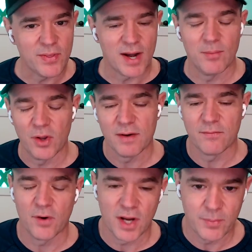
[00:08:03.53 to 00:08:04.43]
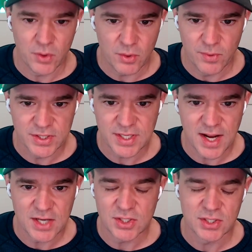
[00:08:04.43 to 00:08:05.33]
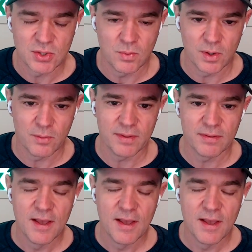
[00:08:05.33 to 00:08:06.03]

and I'm looking for a couple of good real estate agents to work with.